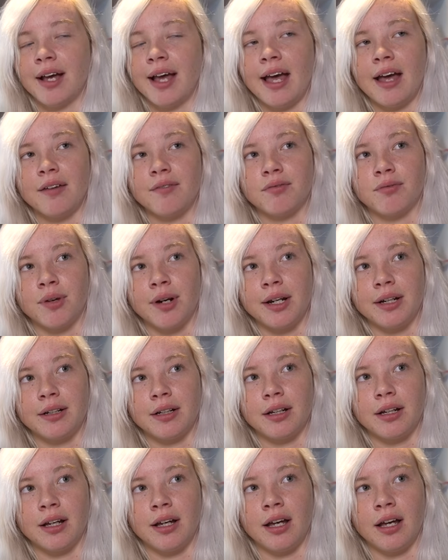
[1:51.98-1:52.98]
I have
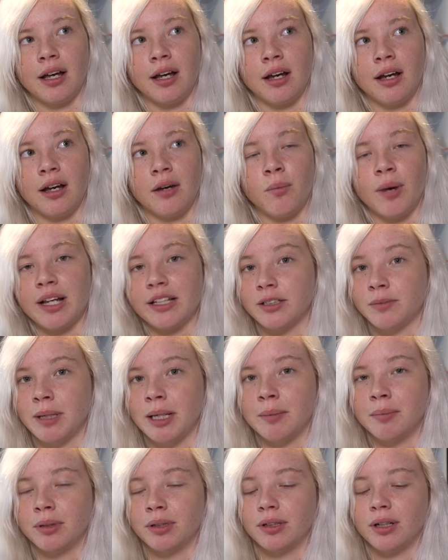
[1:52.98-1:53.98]
read ways
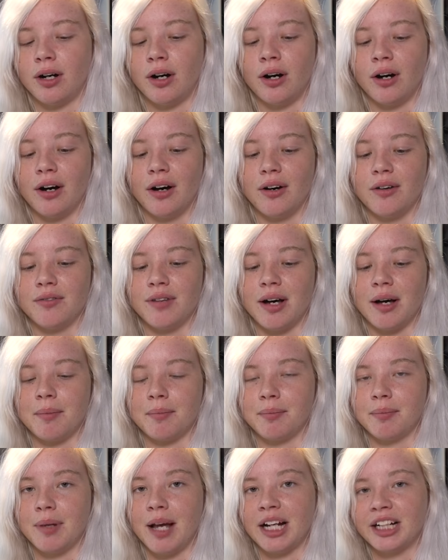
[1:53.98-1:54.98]
people of
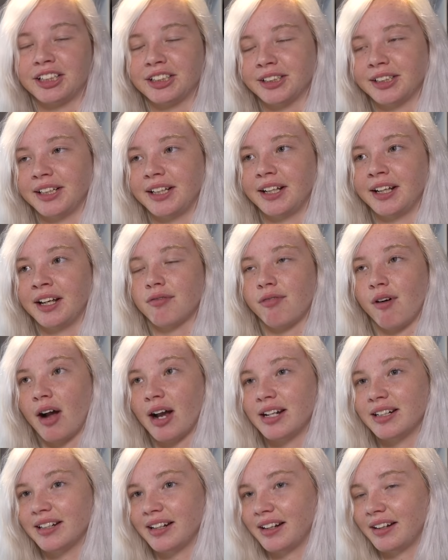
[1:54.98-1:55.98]
actually
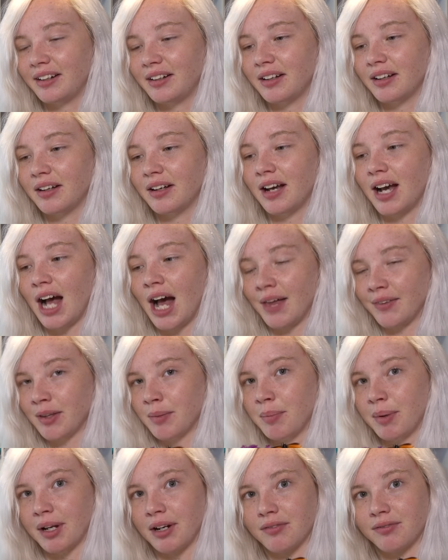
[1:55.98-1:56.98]
finding
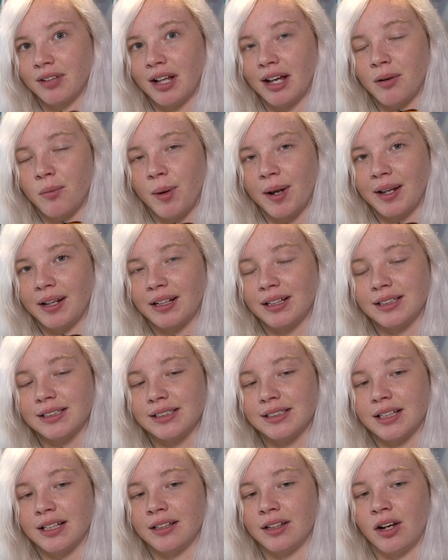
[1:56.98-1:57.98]
other butterfly
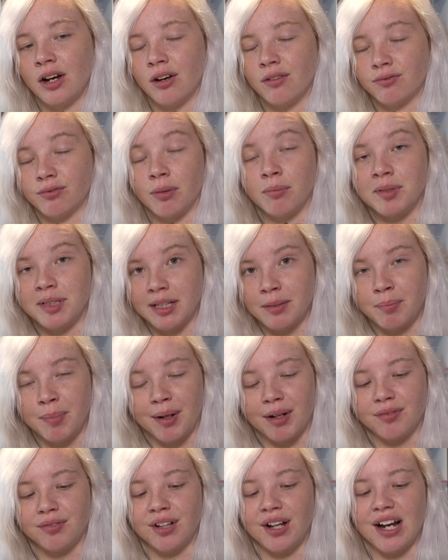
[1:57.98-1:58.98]
wings from dead
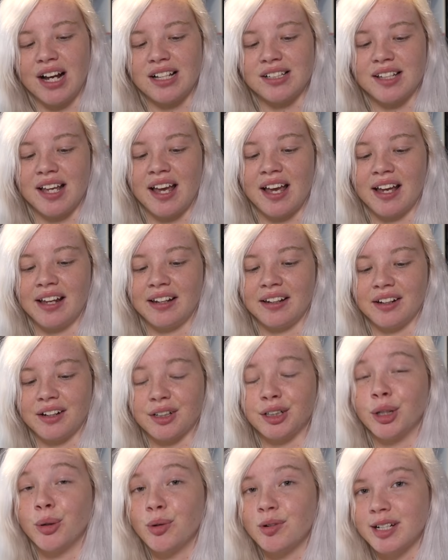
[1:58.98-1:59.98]
butterflies and
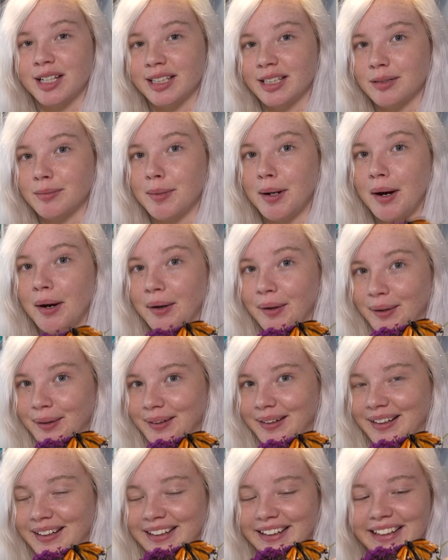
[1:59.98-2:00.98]
gluing them
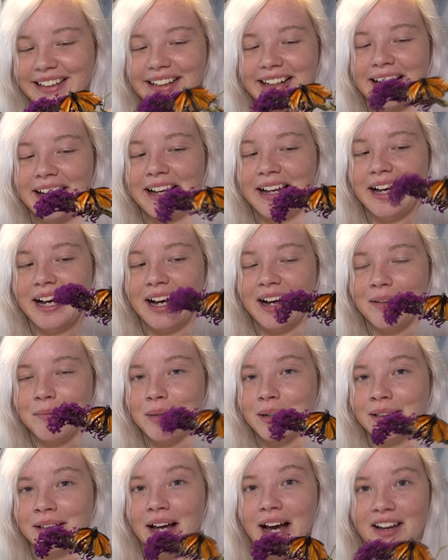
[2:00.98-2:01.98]
on
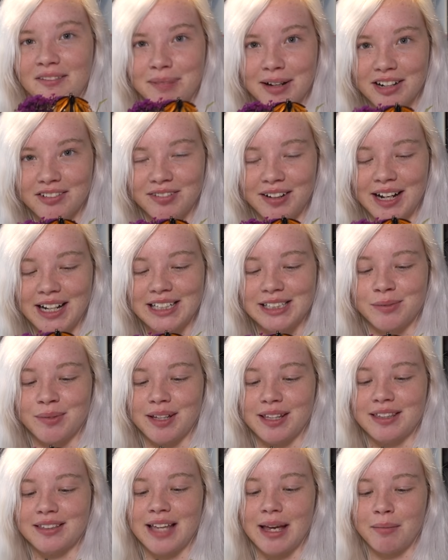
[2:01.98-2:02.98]
alive butterflies
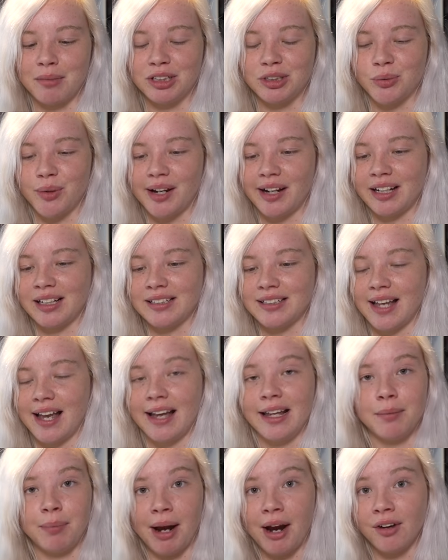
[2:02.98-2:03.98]
with damaged wings,
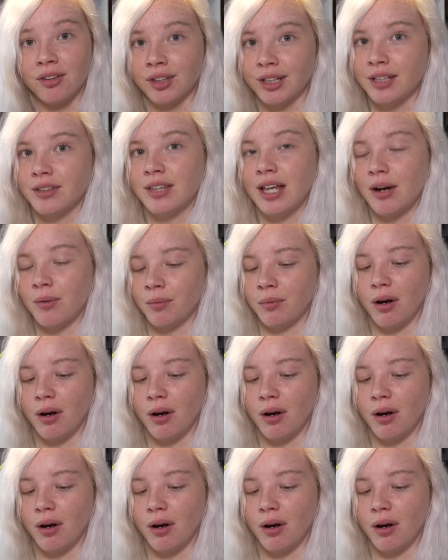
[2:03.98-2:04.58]
and apparently that